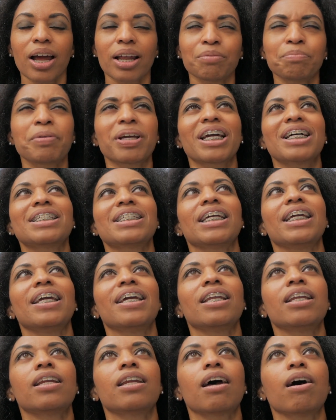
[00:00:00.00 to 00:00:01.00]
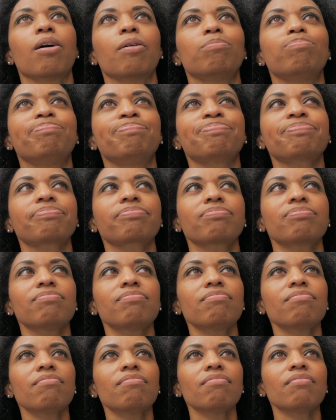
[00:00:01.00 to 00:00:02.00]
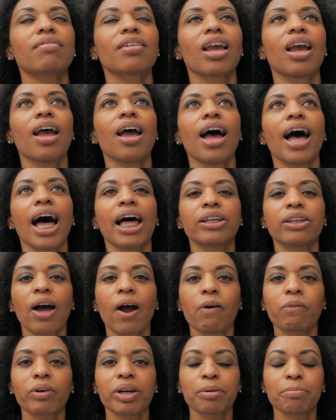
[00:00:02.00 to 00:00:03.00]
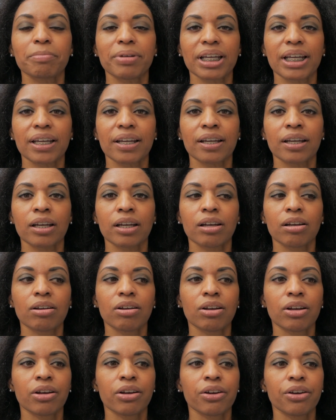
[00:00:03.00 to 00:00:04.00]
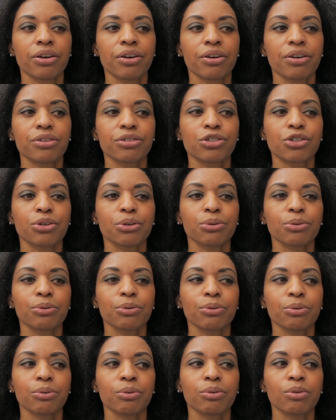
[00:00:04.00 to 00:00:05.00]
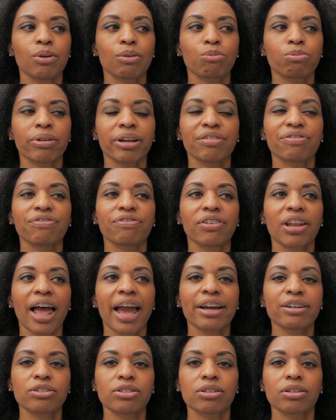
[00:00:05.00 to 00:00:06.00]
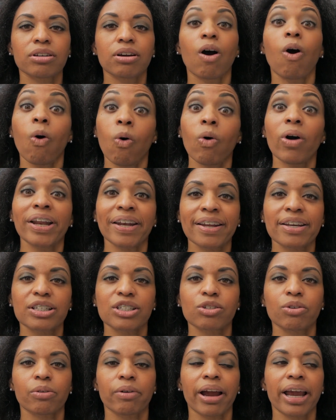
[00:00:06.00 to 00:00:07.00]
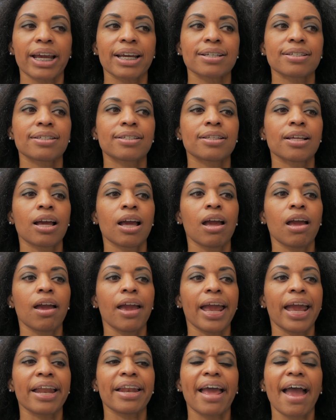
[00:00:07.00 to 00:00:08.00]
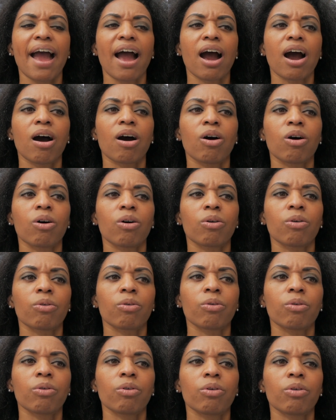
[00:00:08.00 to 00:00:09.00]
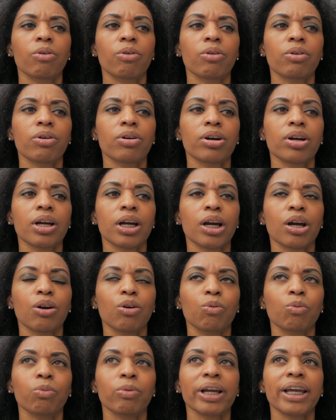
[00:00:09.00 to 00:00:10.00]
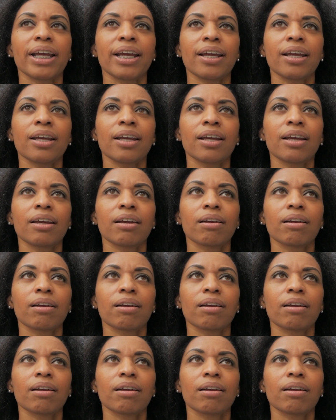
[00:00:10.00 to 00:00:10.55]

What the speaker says: because he ended up allowing me to reflect on his grace and how we